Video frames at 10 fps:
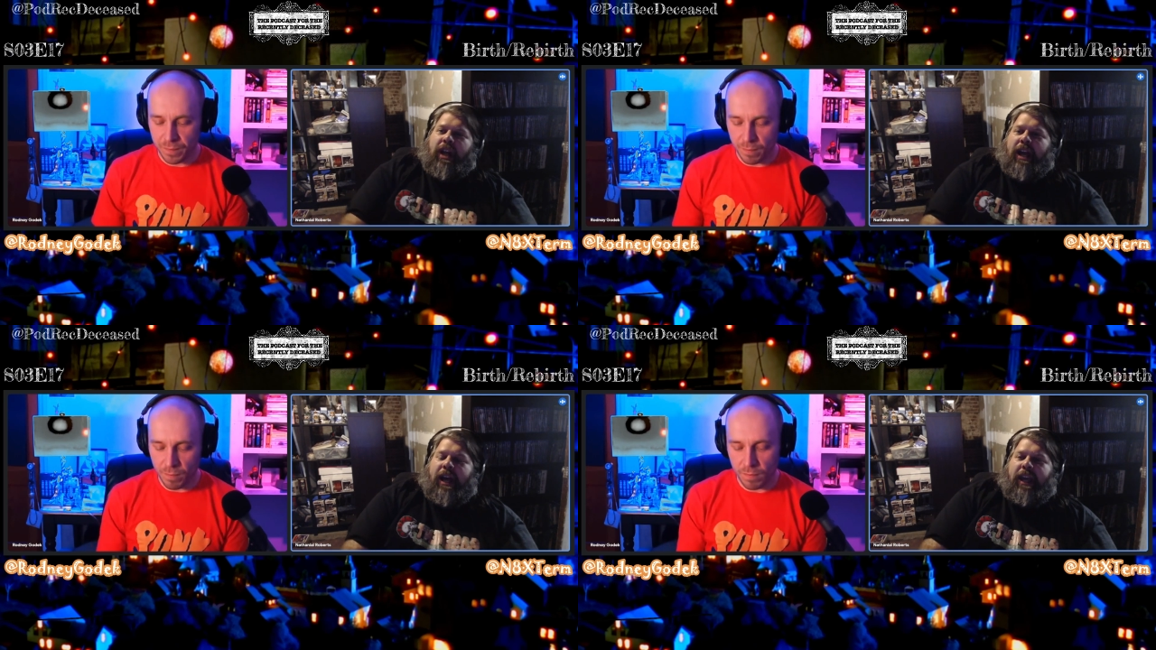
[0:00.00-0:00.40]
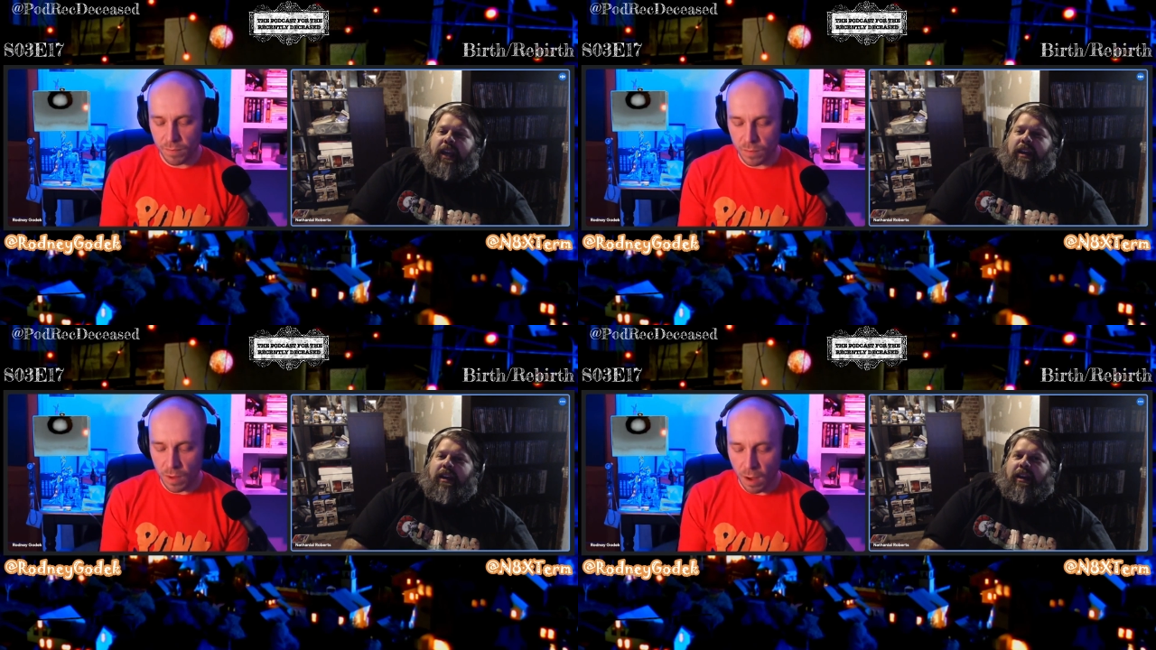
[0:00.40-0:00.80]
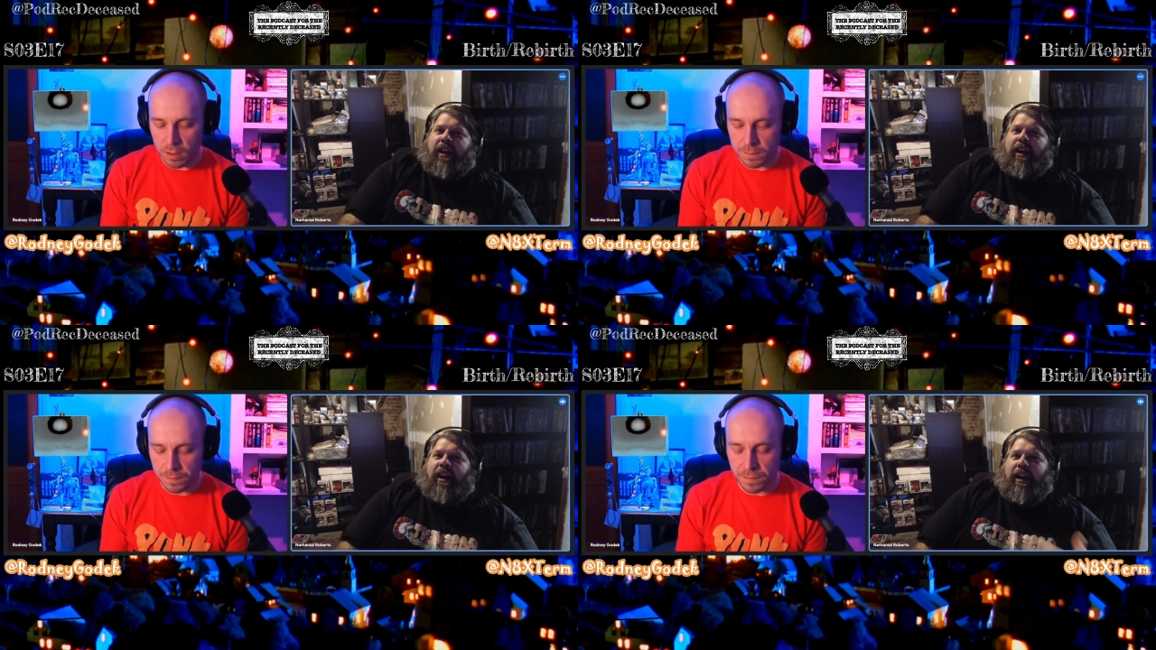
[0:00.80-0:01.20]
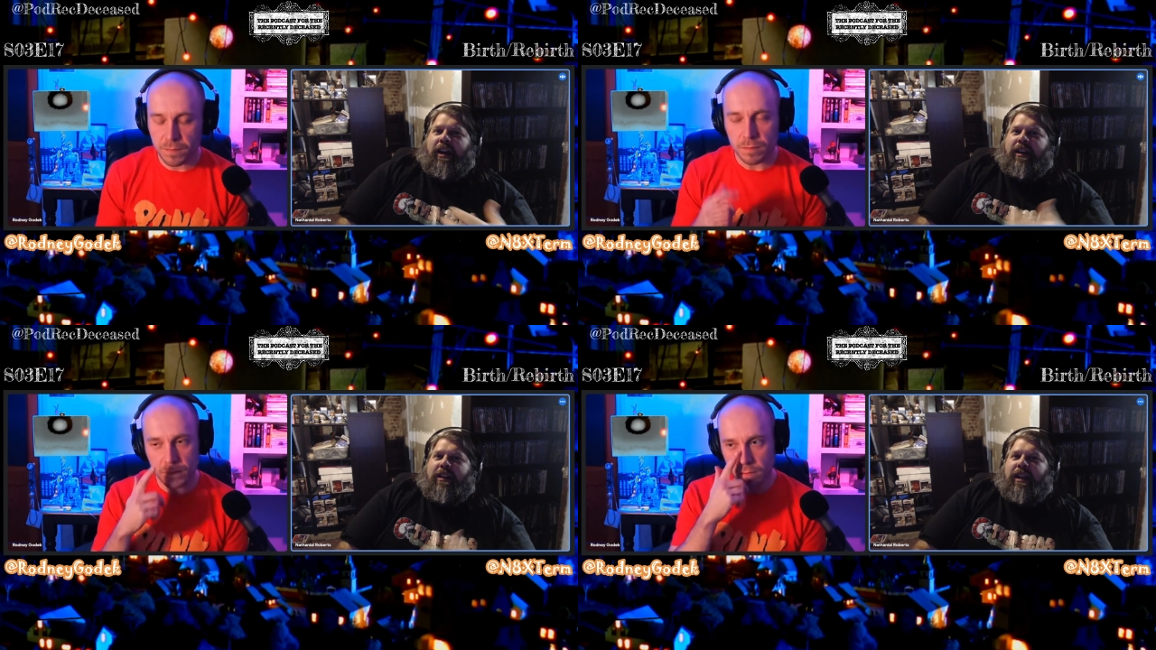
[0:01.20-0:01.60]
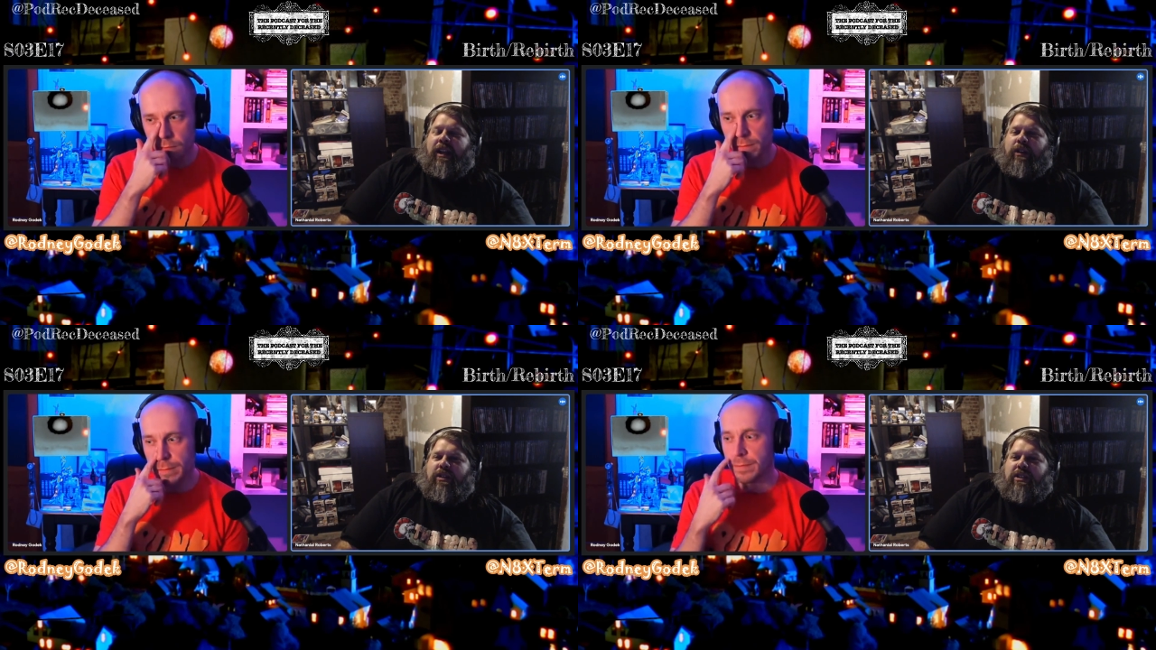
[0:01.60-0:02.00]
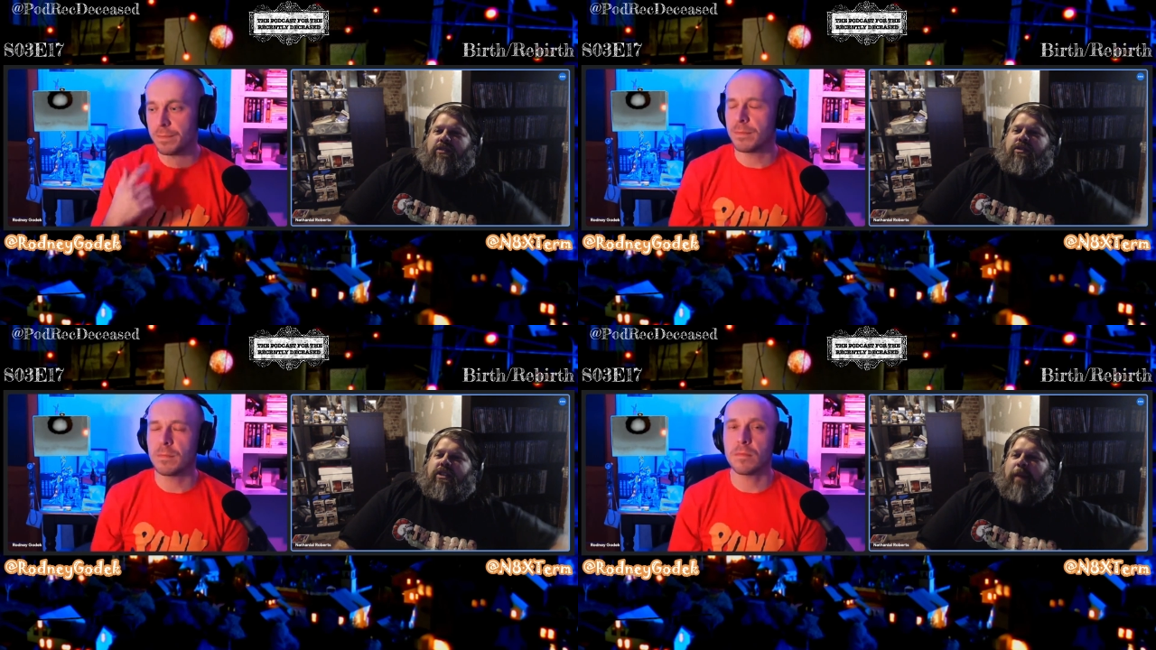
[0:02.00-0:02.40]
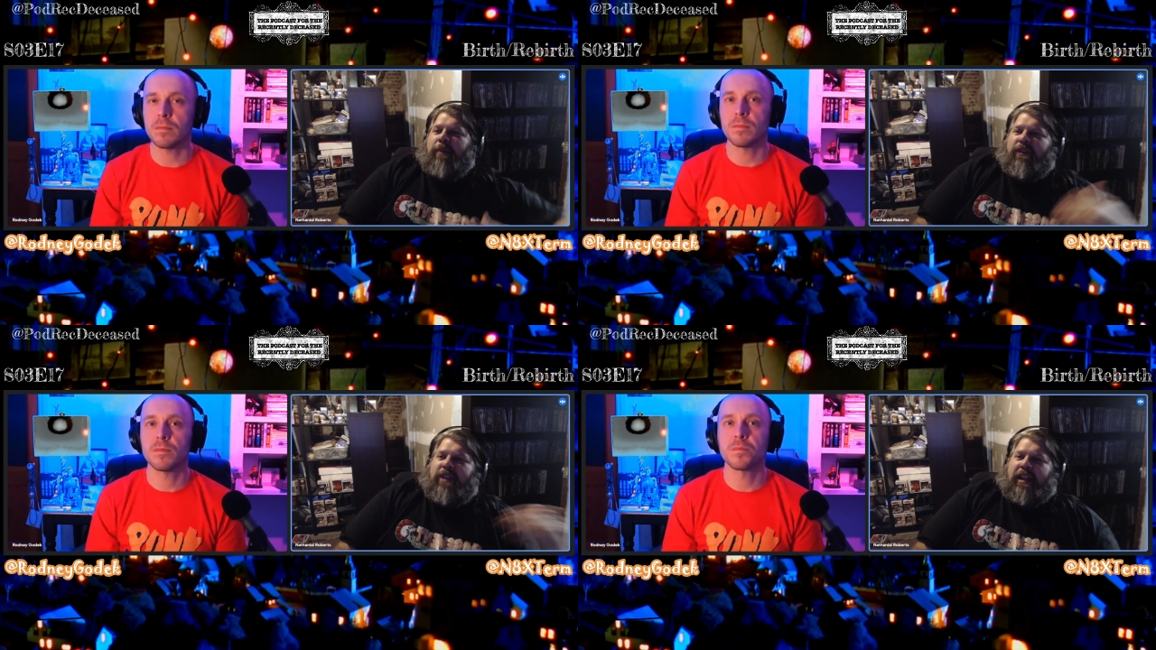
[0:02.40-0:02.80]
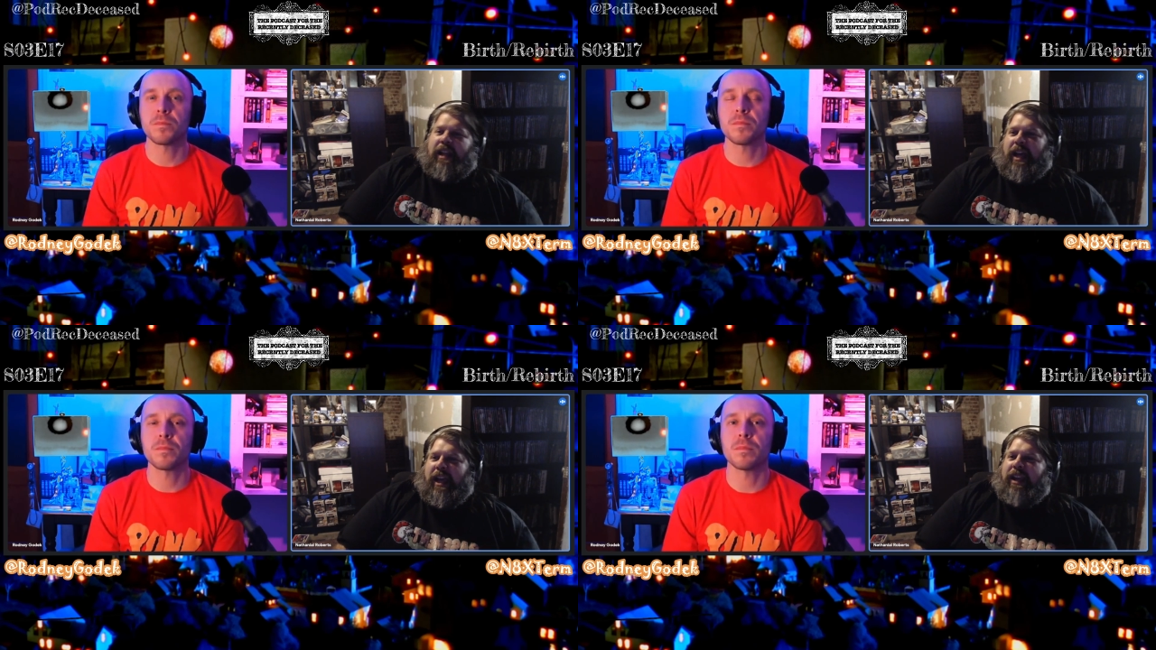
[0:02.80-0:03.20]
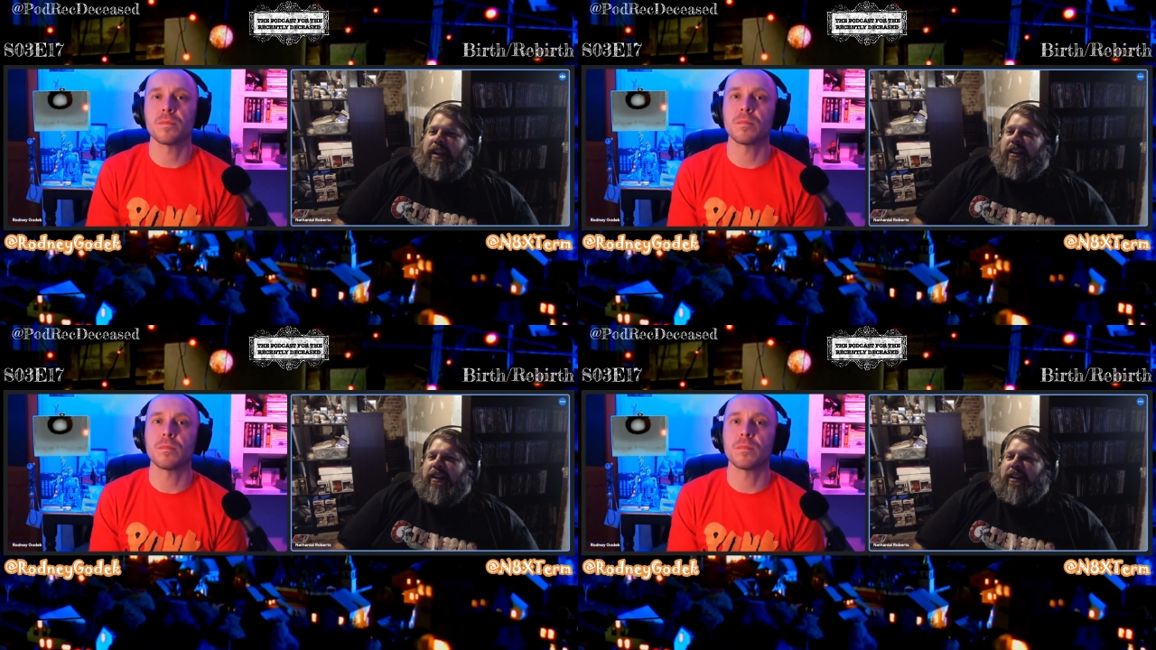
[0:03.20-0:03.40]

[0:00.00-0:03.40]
Speaker 1: I uh, you know step over the line